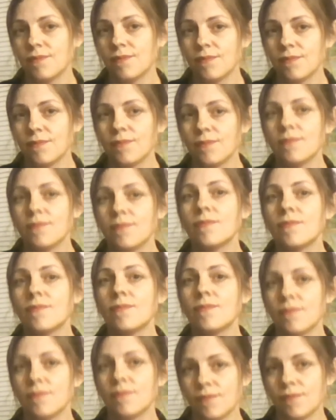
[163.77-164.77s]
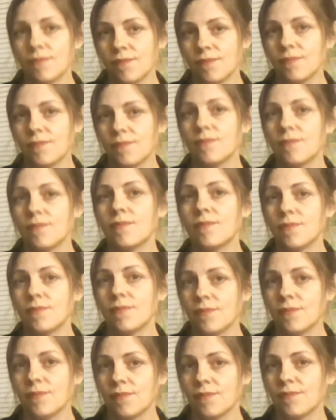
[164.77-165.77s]

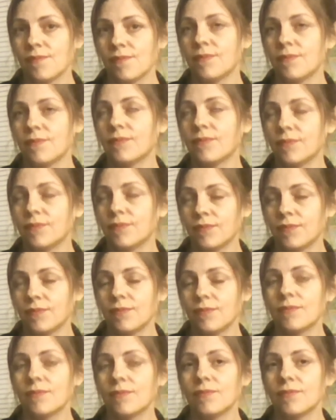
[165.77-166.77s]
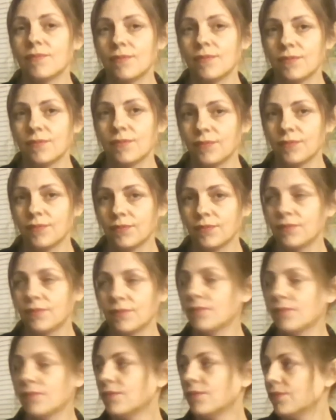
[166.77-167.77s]

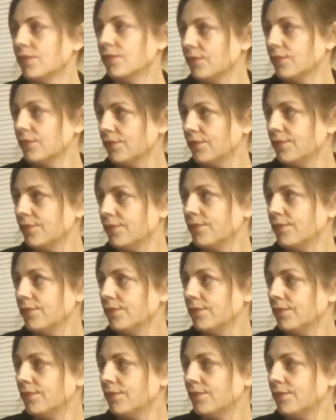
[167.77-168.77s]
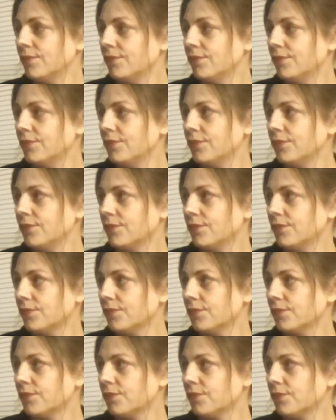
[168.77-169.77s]

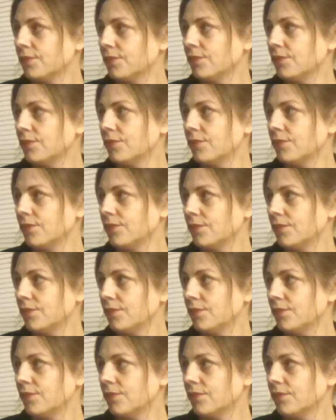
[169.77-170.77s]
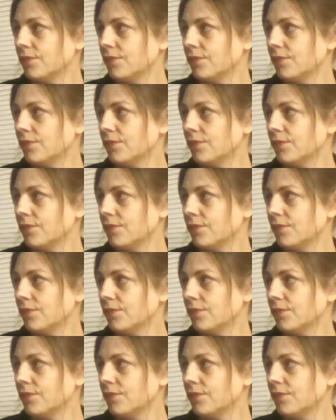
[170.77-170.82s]
(not speaking)